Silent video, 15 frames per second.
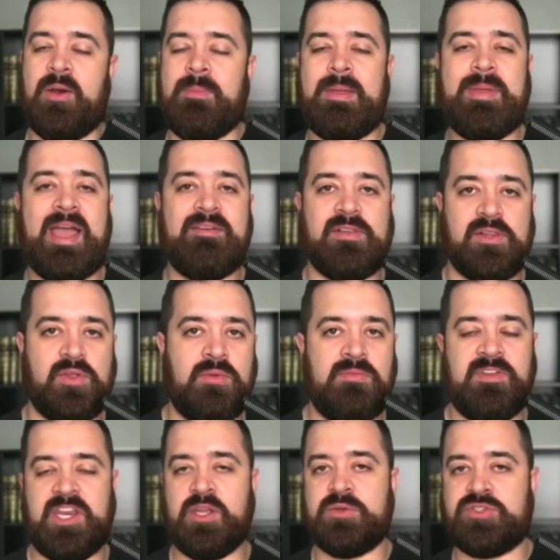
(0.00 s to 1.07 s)
maybe have a Loom
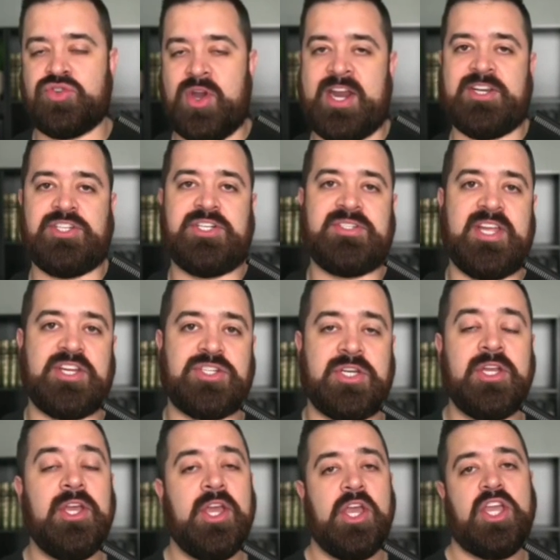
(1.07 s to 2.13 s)
video strategy
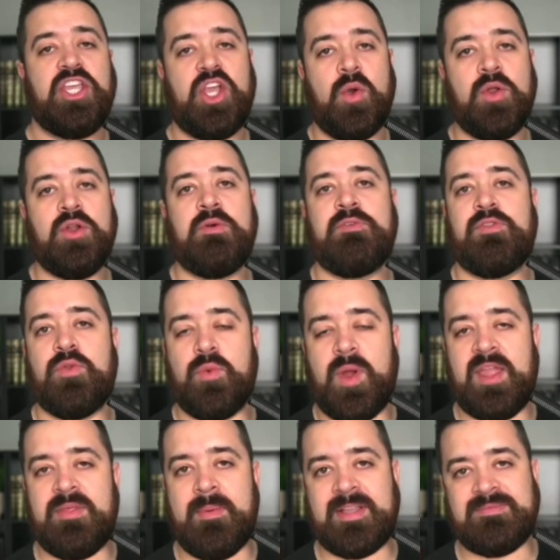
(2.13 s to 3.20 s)
session going over the
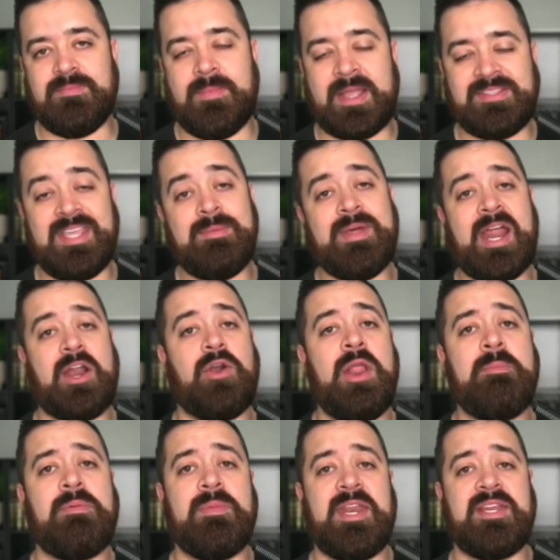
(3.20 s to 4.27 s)
way that my team and I are
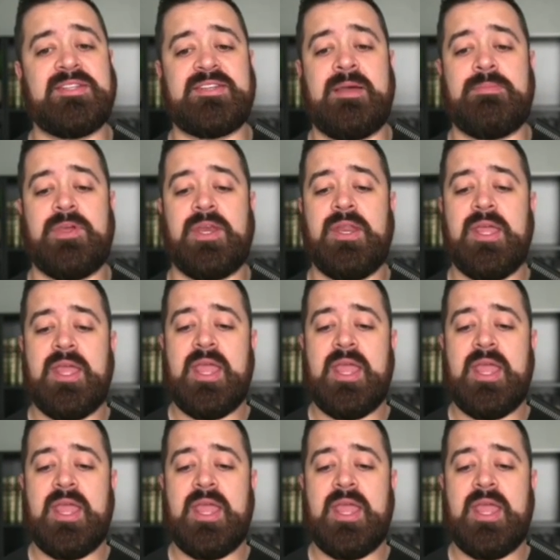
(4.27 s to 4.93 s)
implementing something,